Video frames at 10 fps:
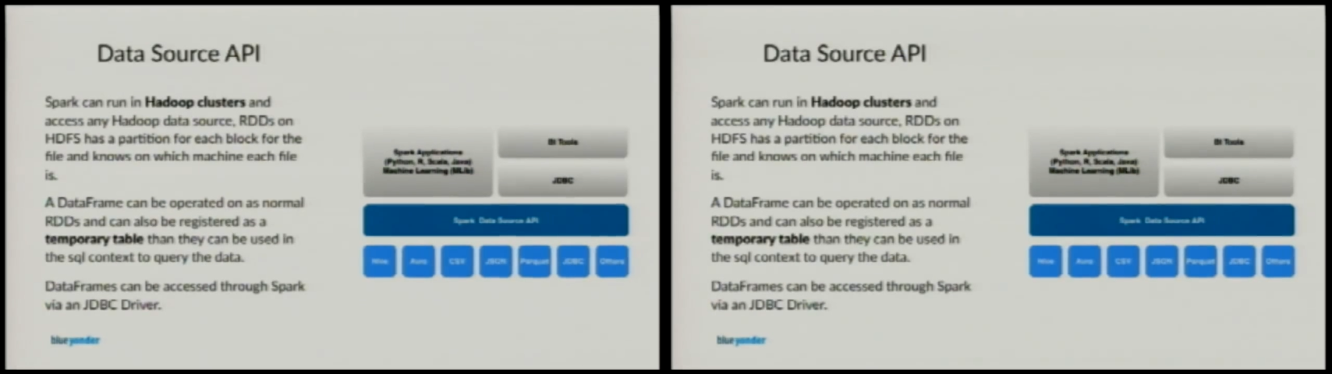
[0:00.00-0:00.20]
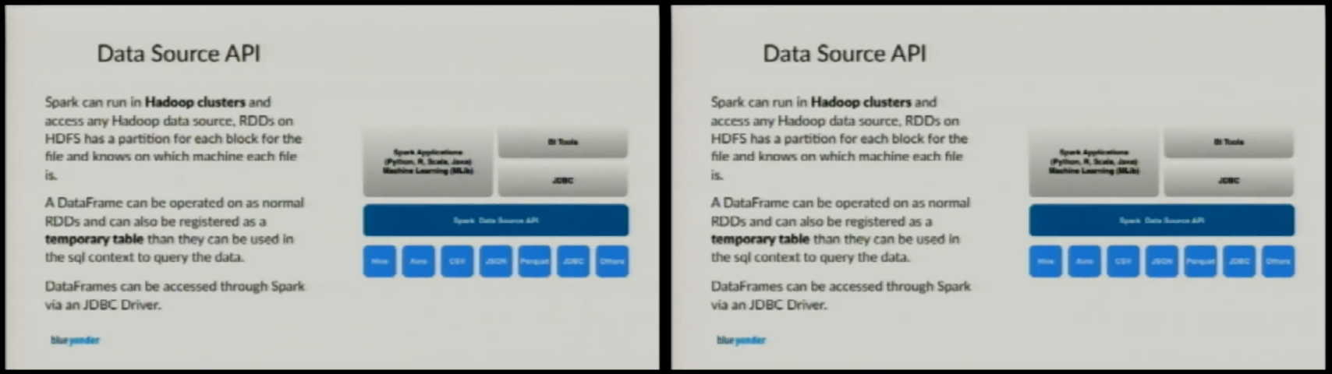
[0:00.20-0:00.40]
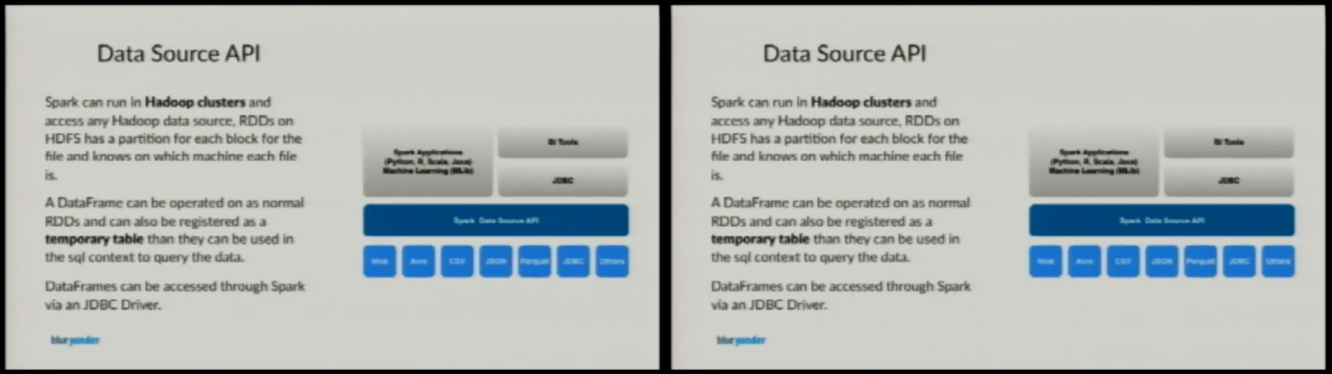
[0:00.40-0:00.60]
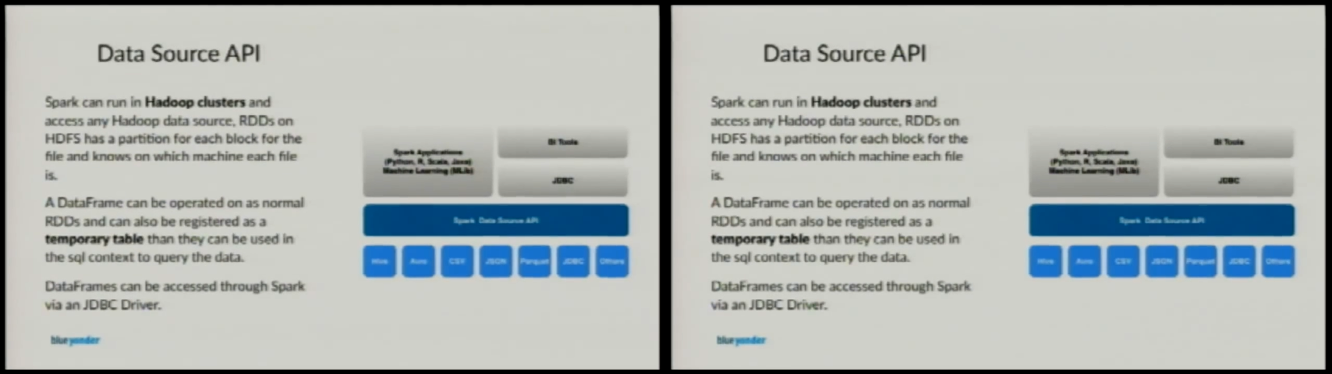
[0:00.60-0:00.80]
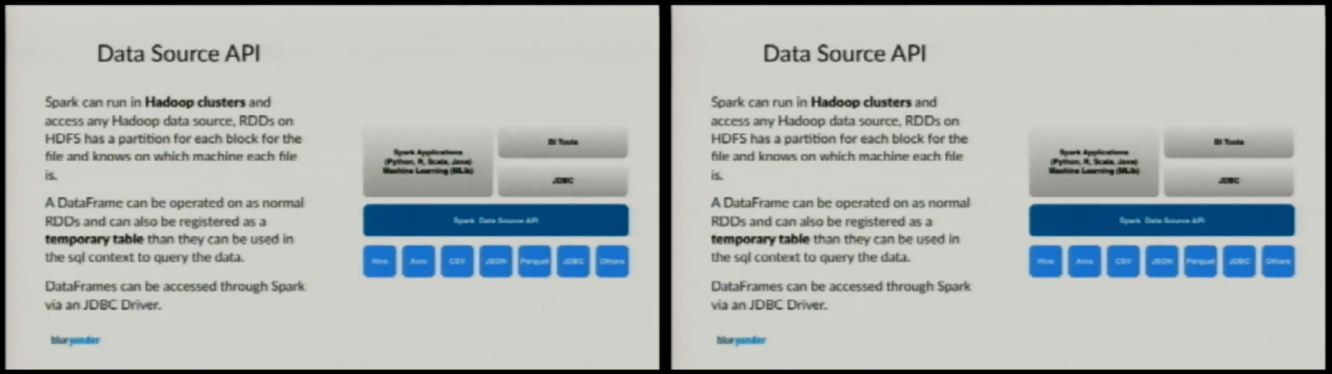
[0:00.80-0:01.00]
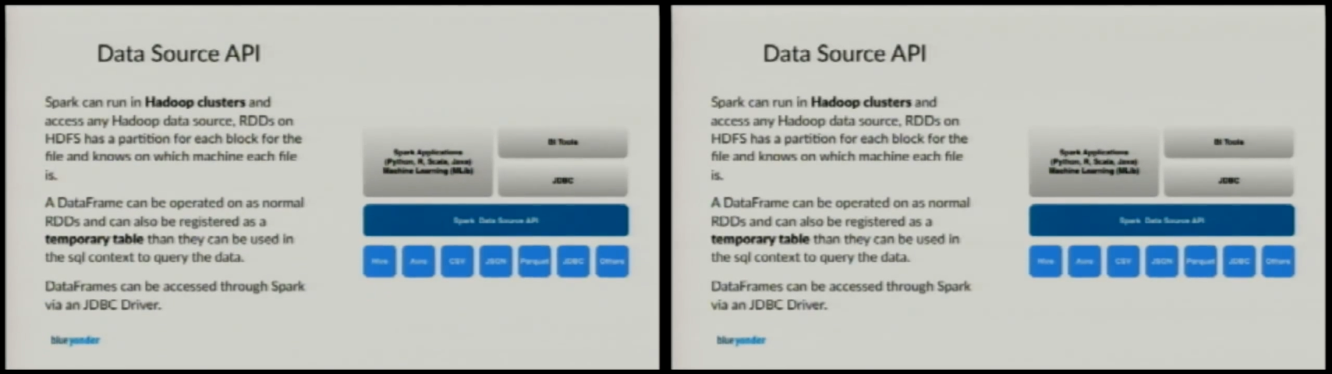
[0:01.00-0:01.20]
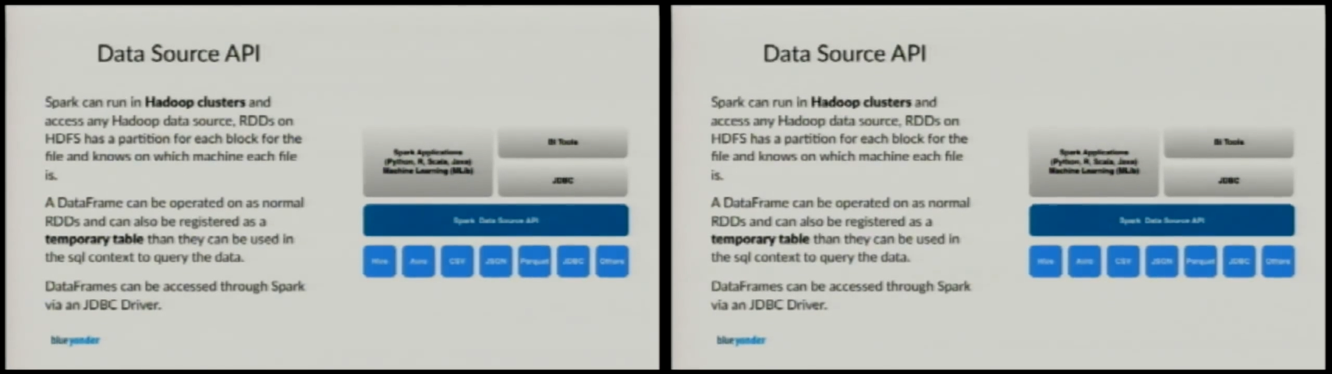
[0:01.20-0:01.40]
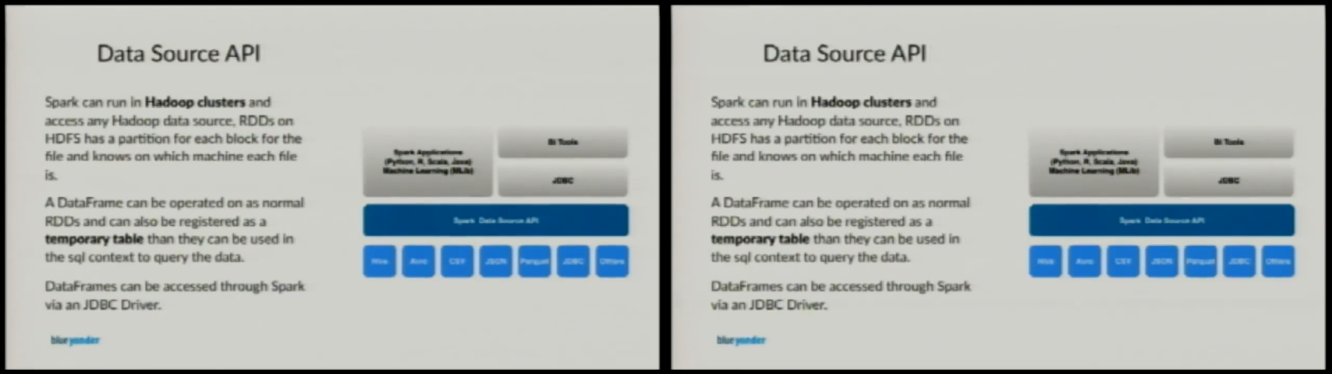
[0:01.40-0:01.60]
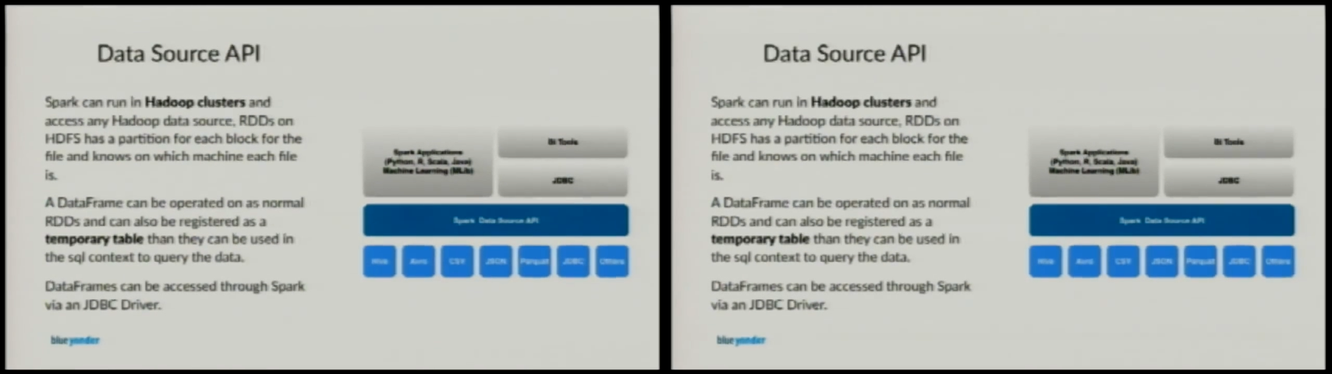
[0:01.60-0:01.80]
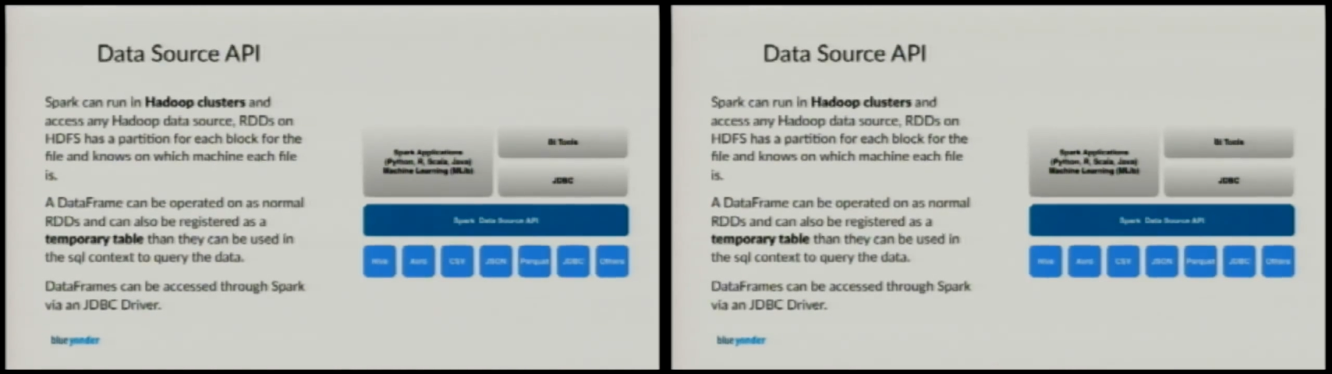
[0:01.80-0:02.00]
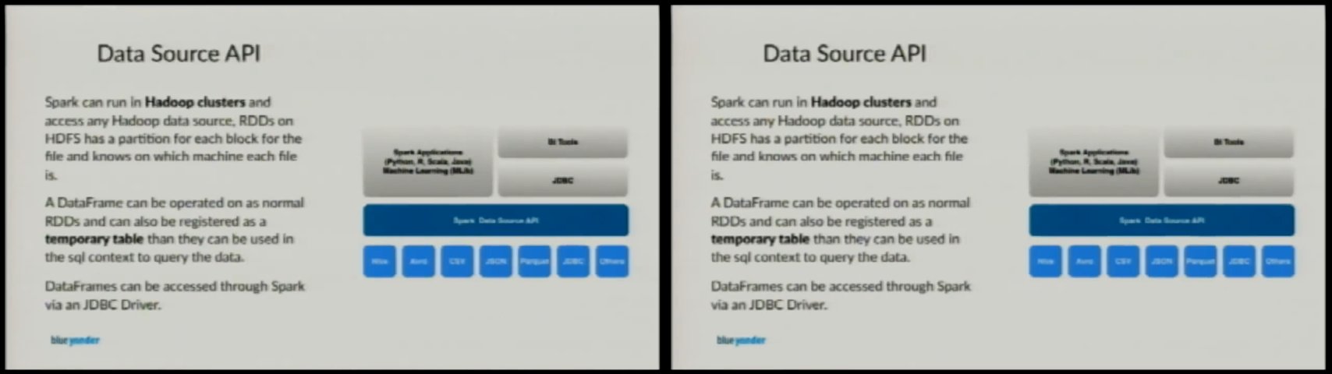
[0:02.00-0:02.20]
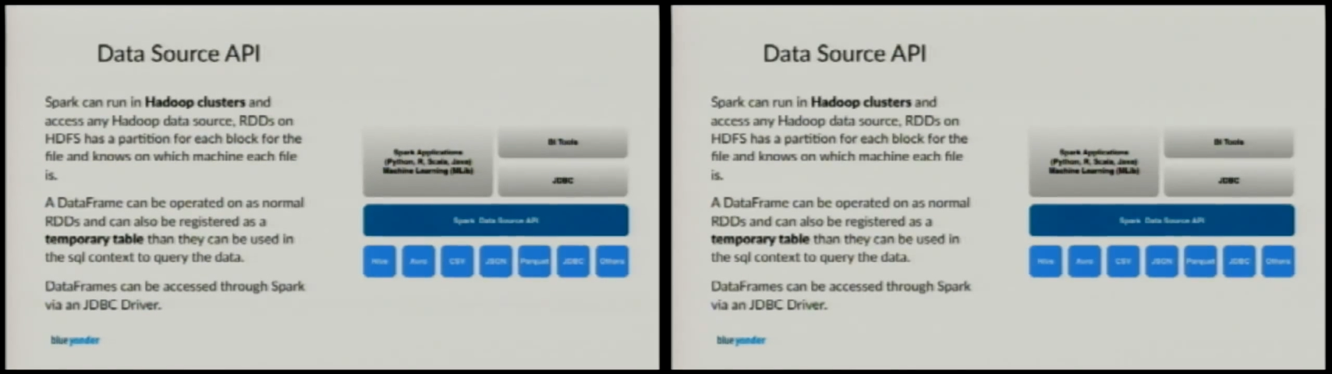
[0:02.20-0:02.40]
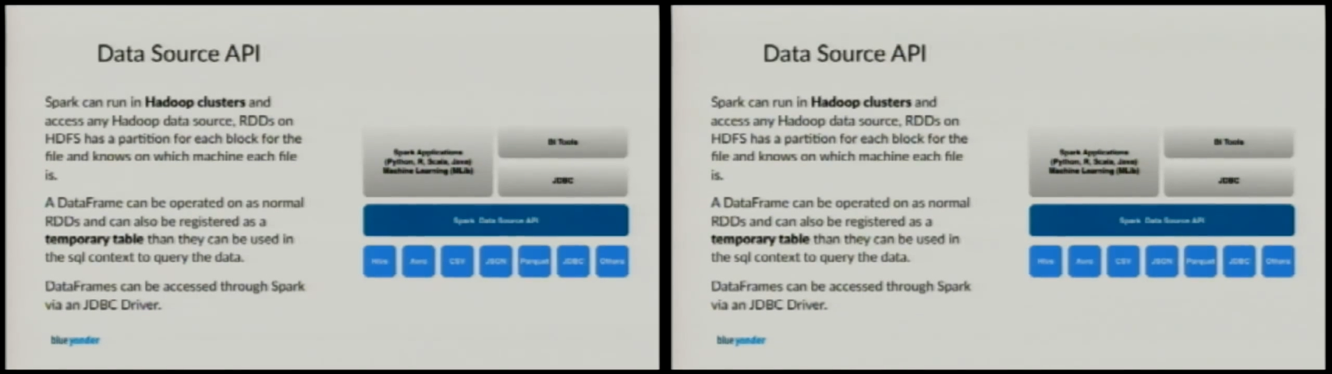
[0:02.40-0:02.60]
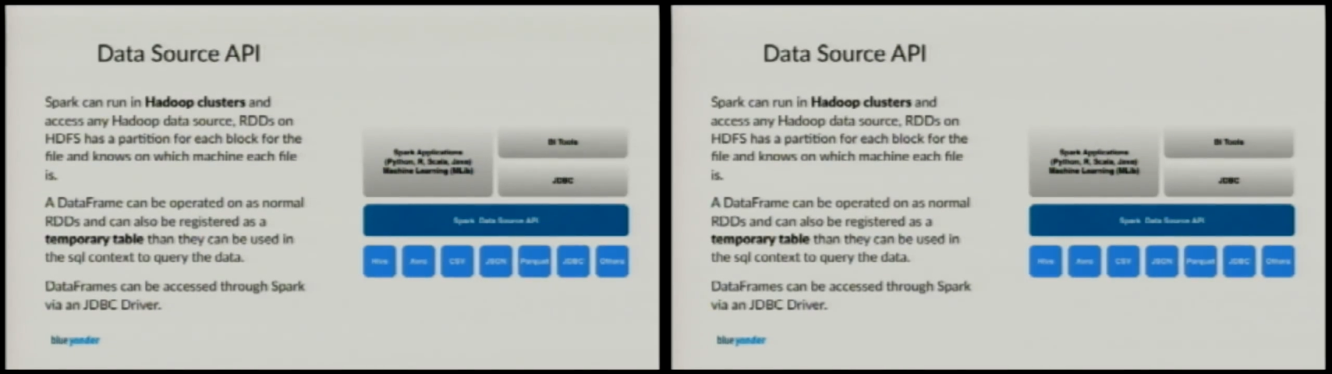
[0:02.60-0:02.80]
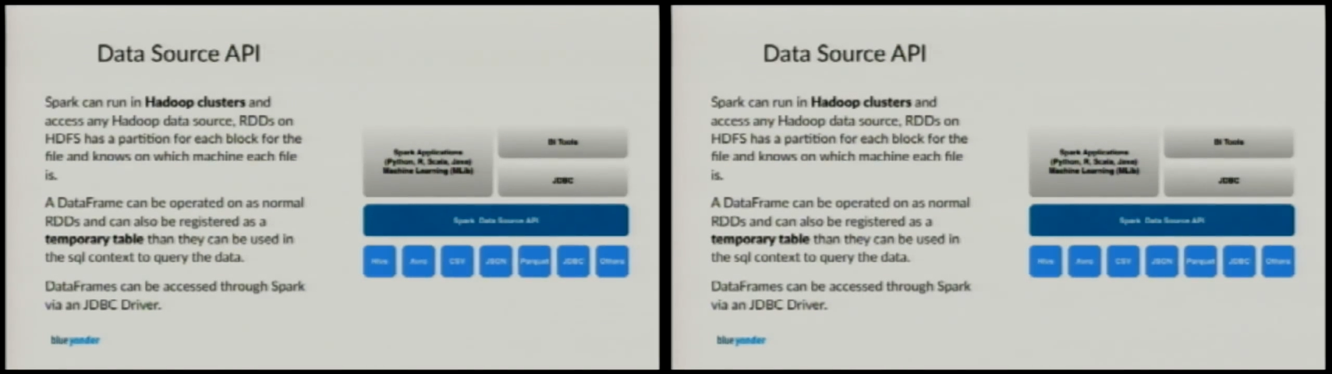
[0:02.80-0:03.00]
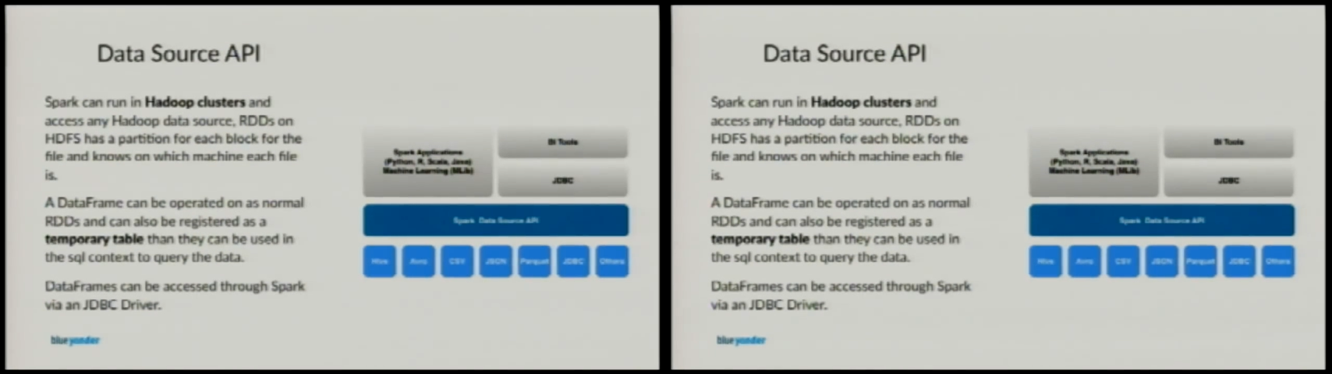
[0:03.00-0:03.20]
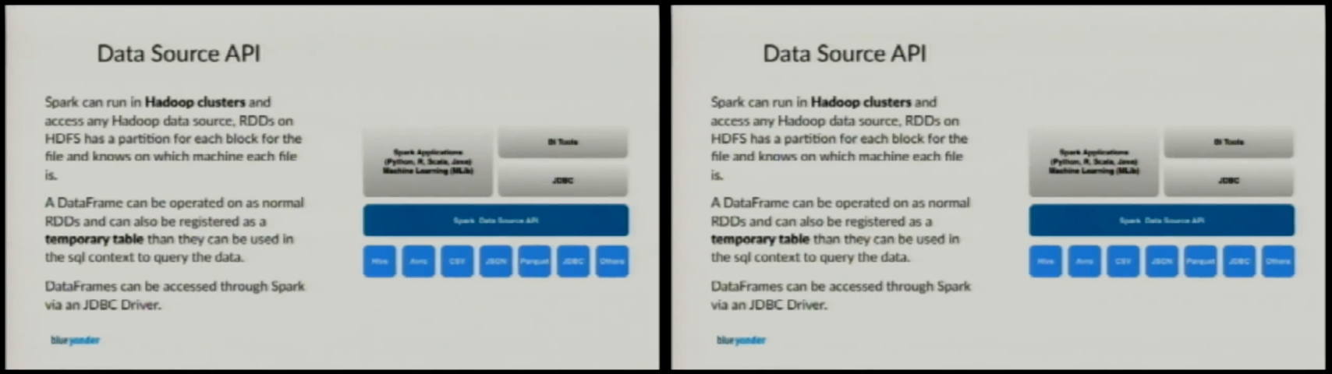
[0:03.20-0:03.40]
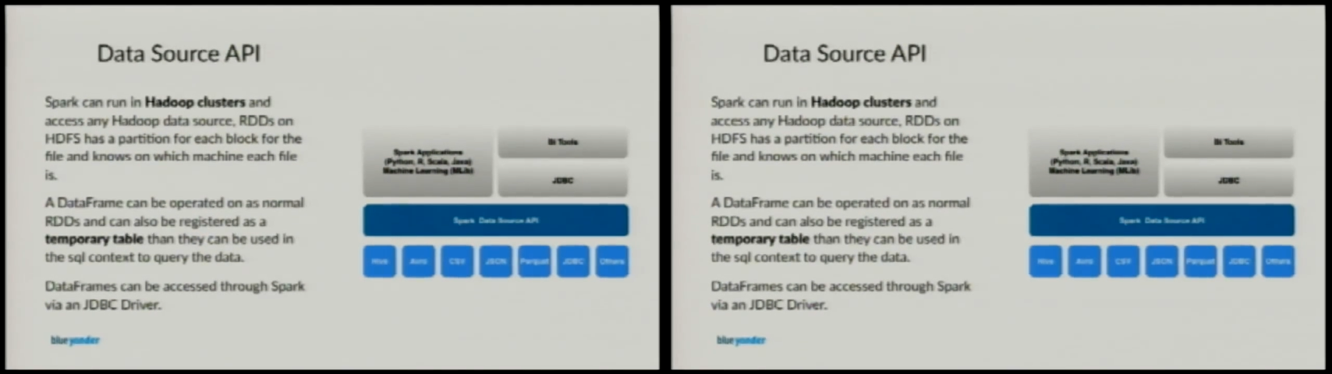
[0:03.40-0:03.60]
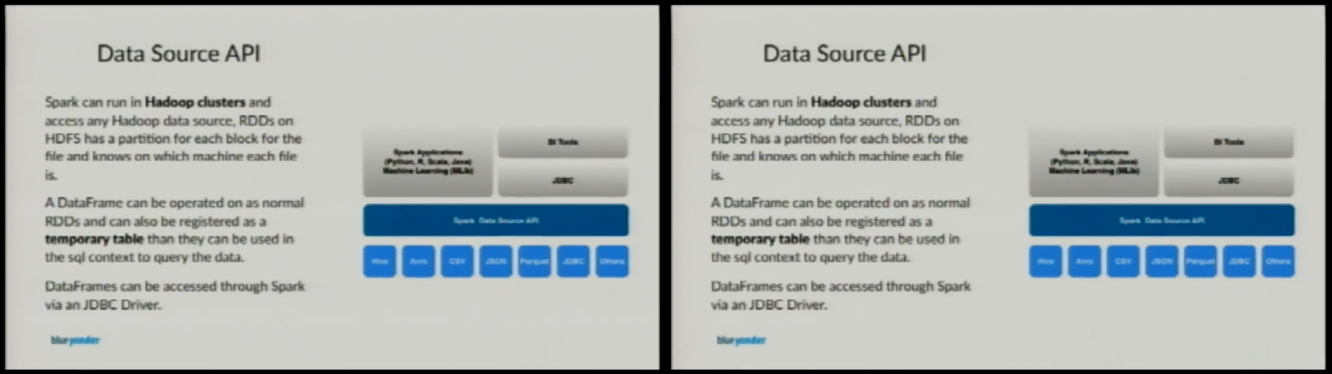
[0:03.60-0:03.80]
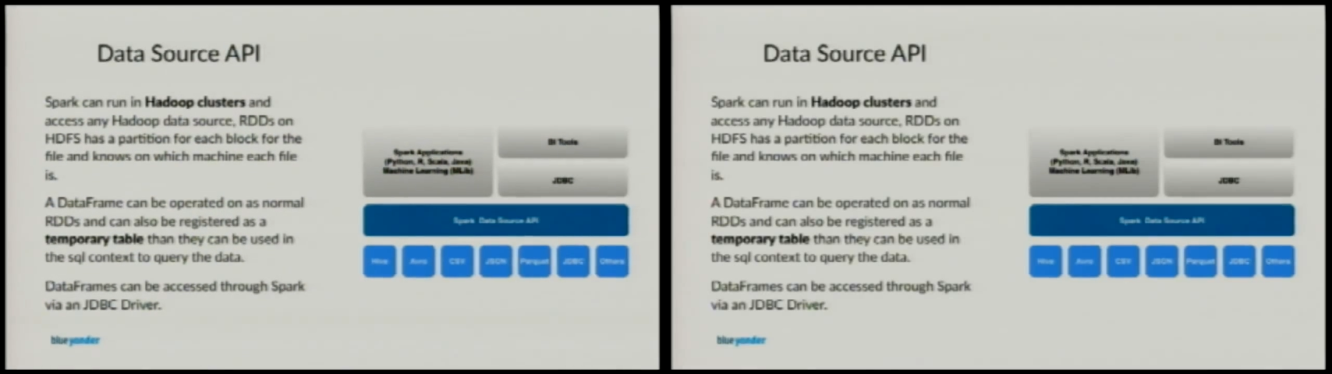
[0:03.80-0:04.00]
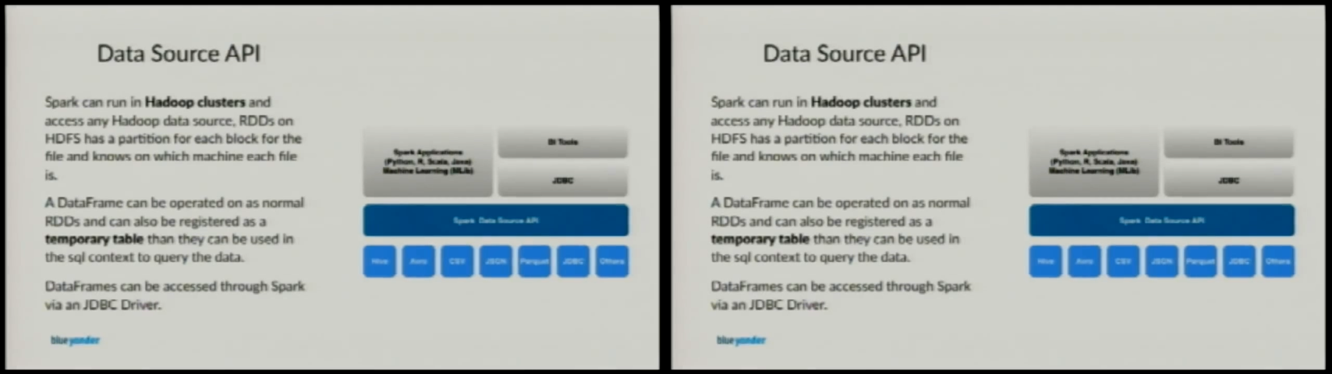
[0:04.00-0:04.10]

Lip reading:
[unreadable: no face in view]